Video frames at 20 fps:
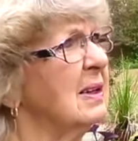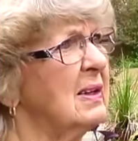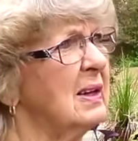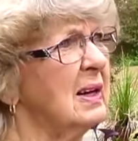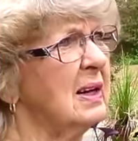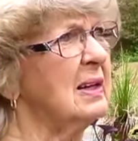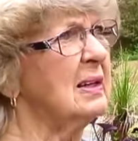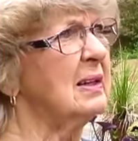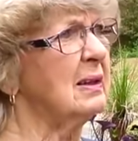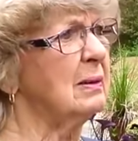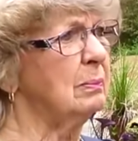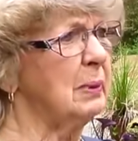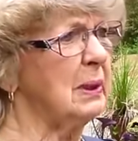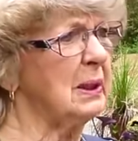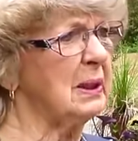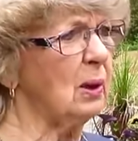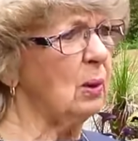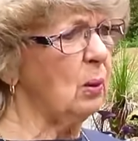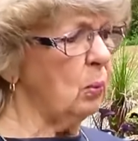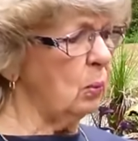They are uh,
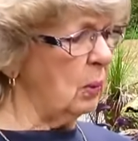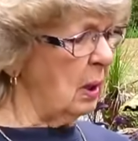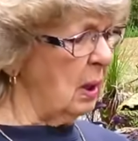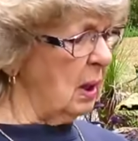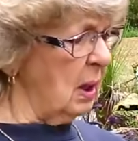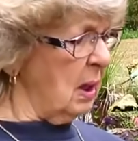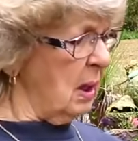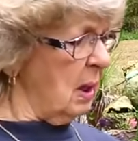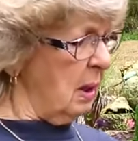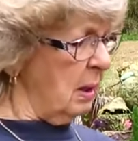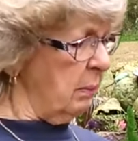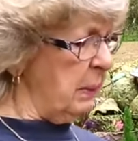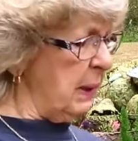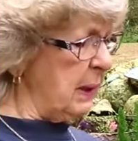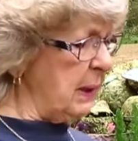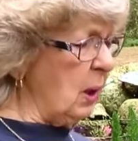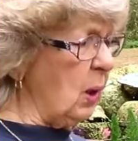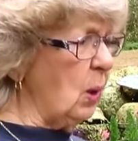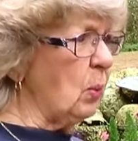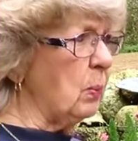big old,
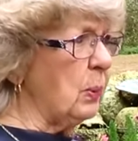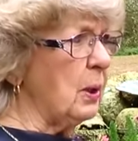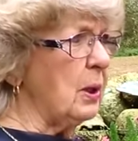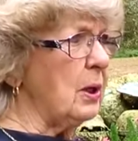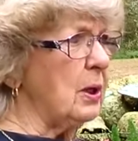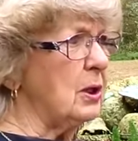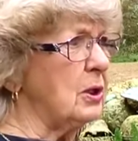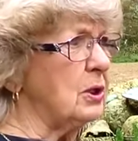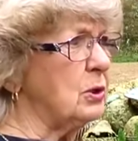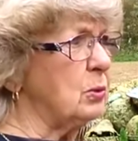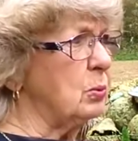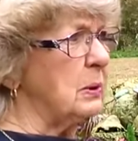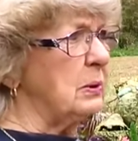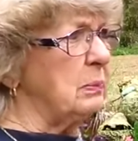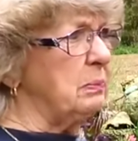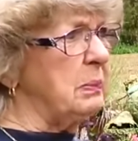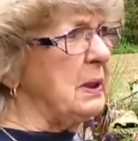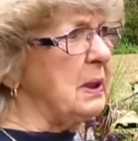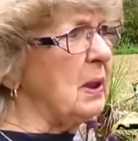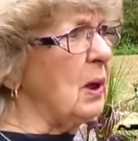big old birds with
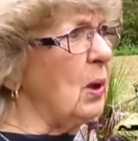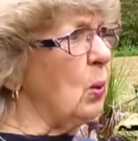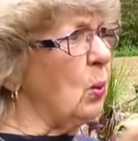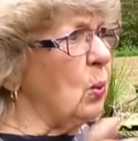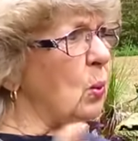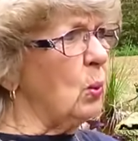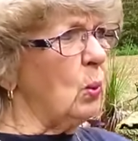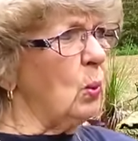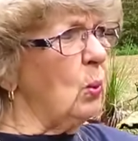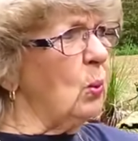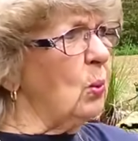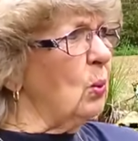big old